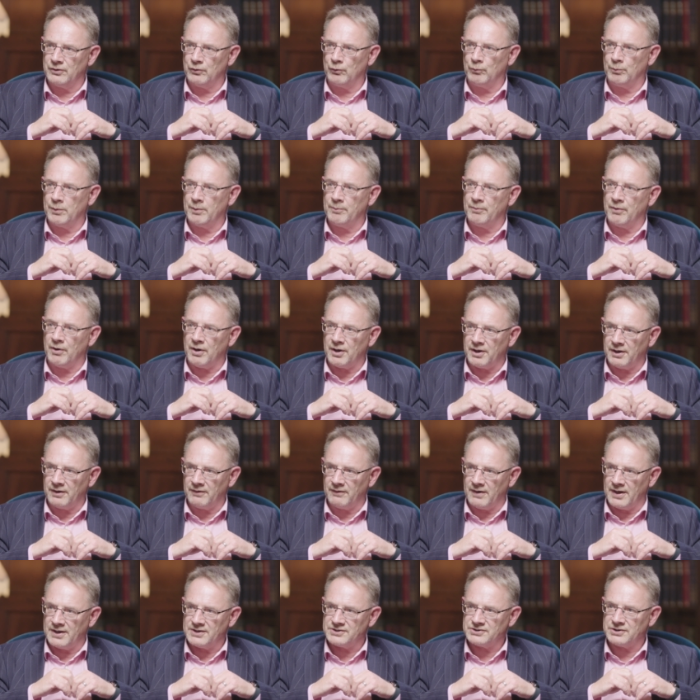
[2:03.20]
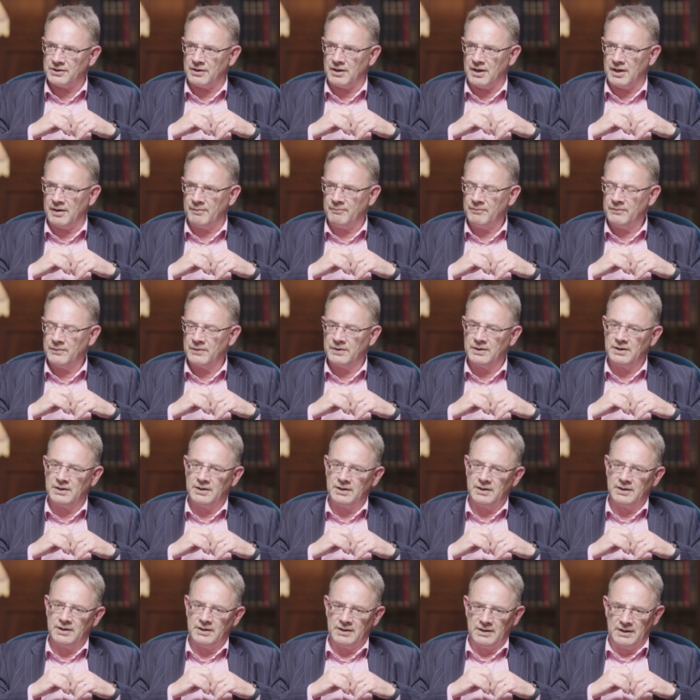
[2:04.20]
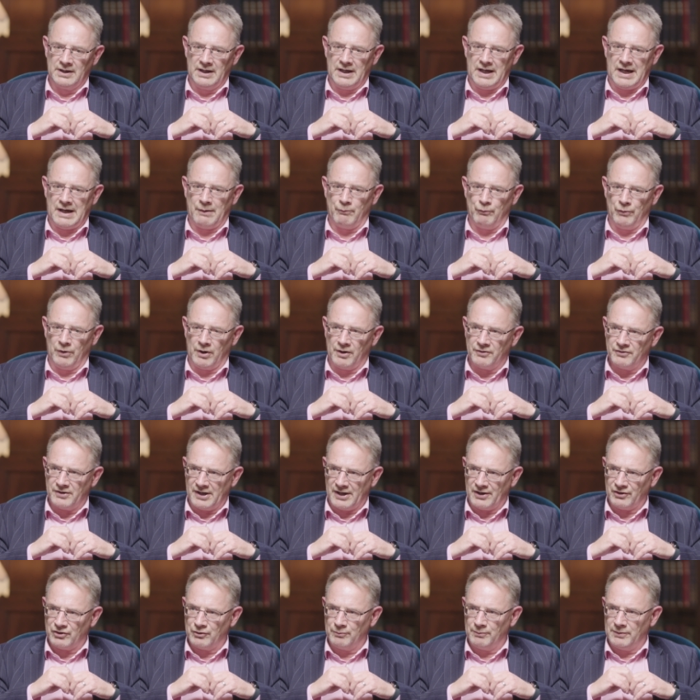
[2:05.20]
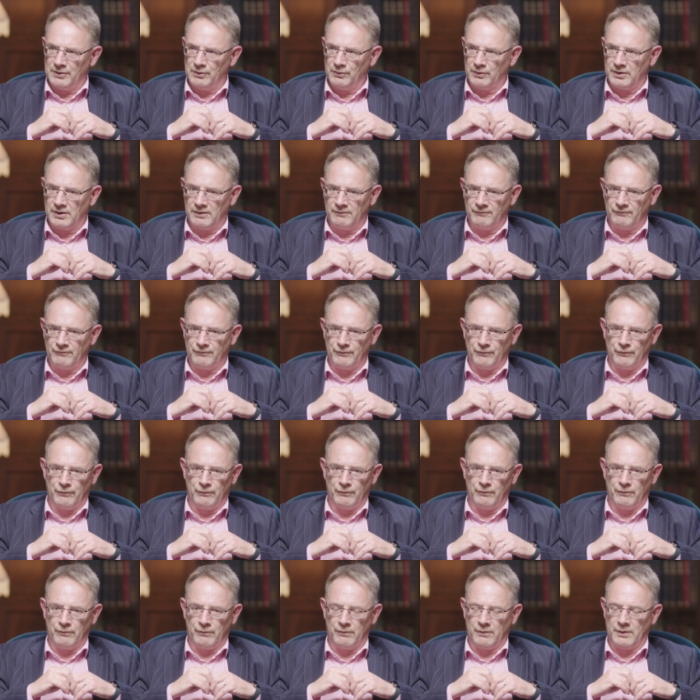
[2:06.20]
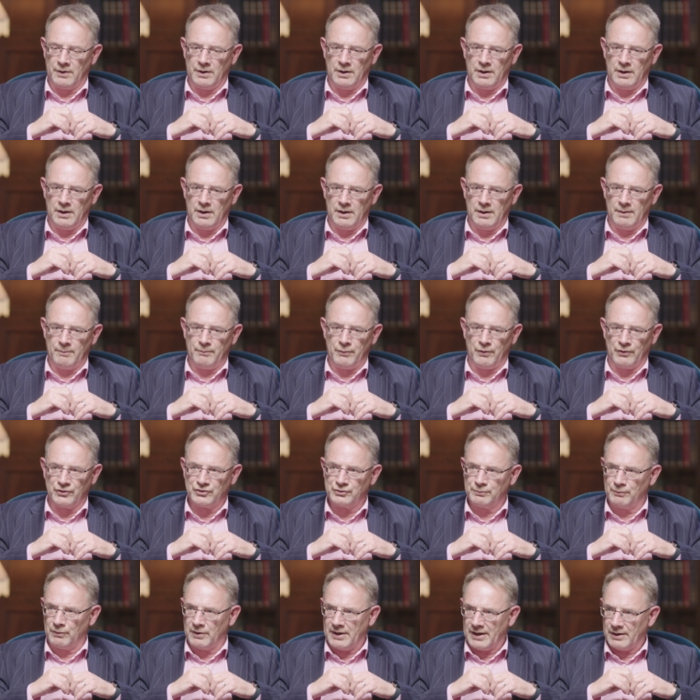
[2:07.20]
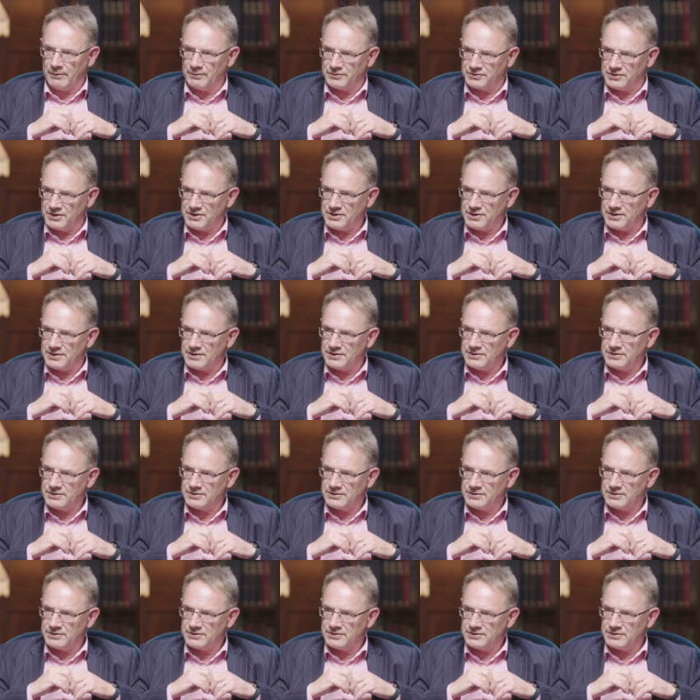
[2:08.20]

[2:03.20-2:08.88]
who'll be biding their time and will undoubtedly be looking for possible acquisitions.